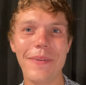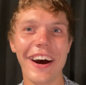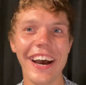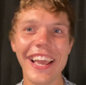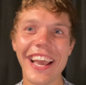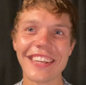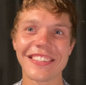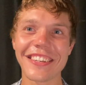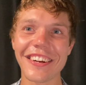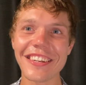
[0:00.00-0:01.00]
I
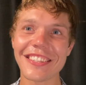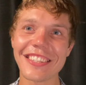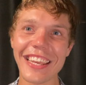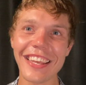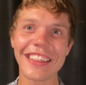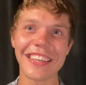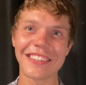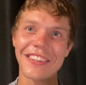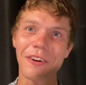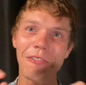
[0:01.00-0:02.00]
started seeing these
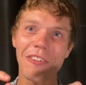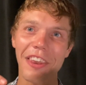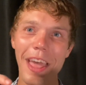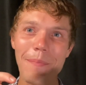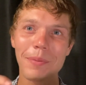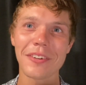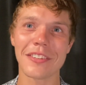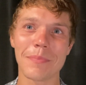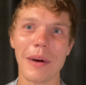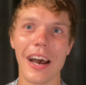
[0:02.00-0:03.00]
little leopard
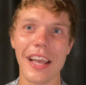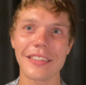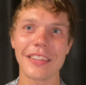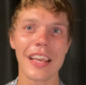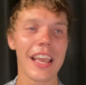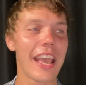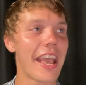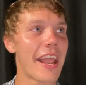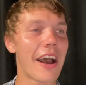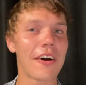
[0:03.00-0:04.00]
spots.
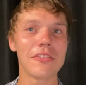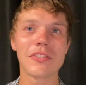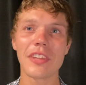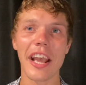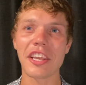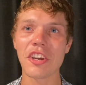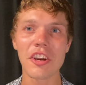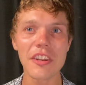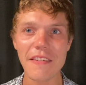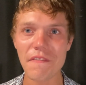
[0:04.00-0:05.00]
And I
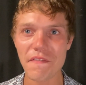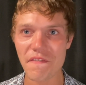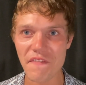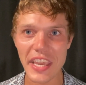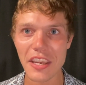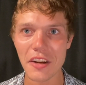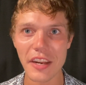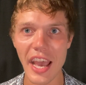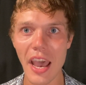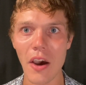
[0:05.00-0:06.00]
couldn't figure it
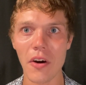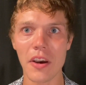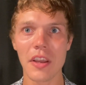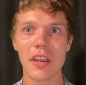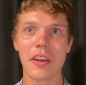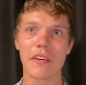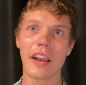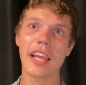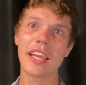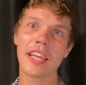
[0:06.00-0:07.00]
out,
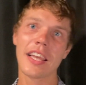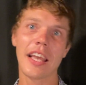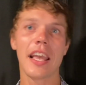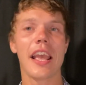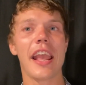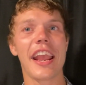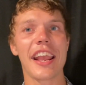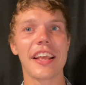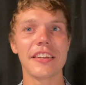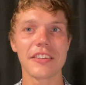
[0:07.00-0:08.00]
right?
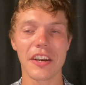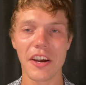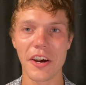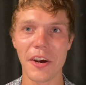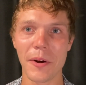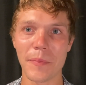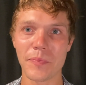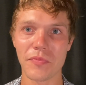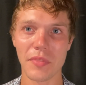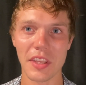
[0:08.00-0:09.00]
And,
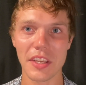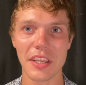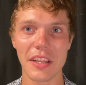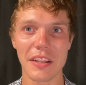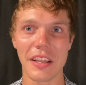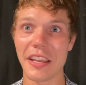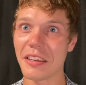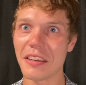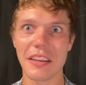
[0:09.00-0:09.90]
like